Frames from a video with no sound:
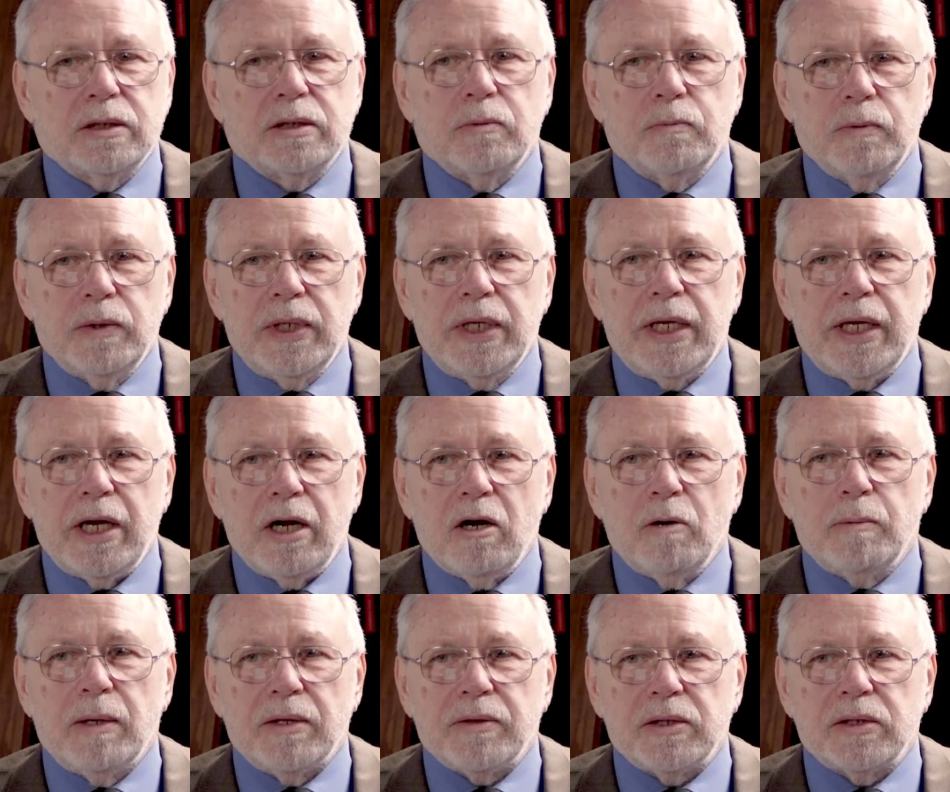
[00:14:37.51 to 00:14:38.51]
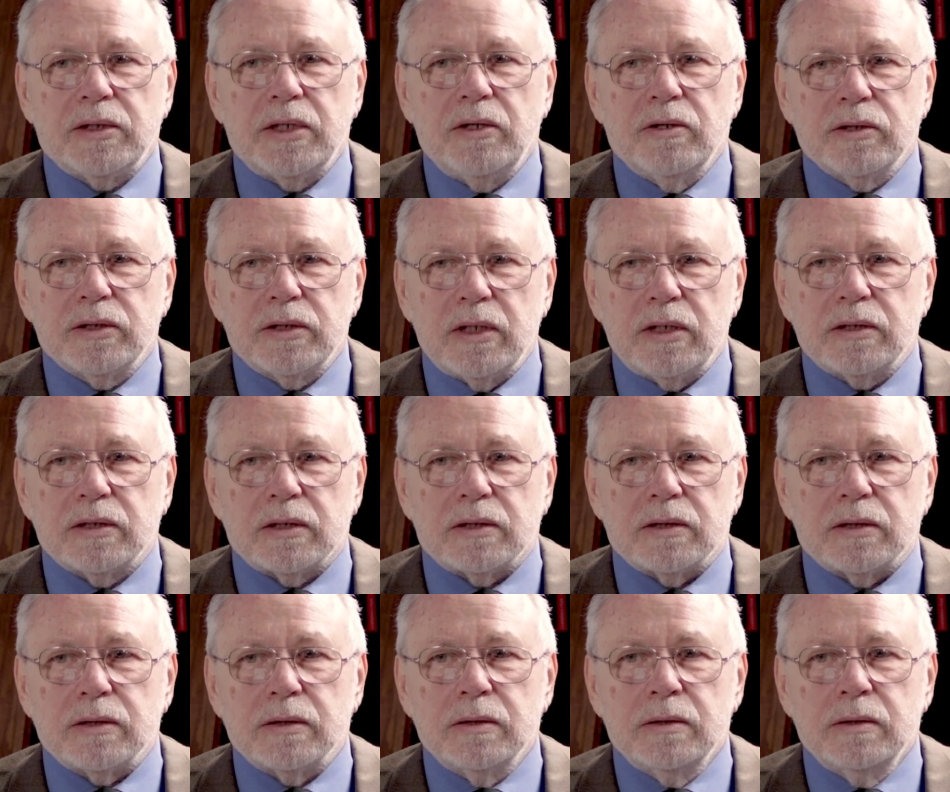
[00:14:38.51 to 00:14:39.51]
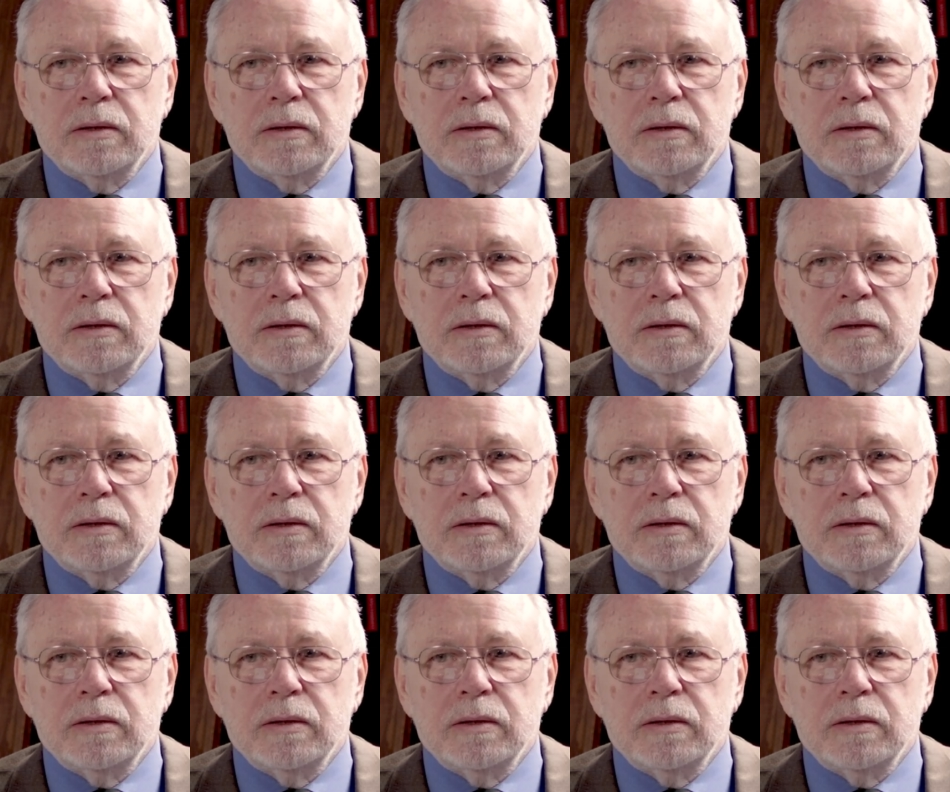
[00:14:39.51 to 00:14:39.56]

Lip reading: that really care about the senior citizens.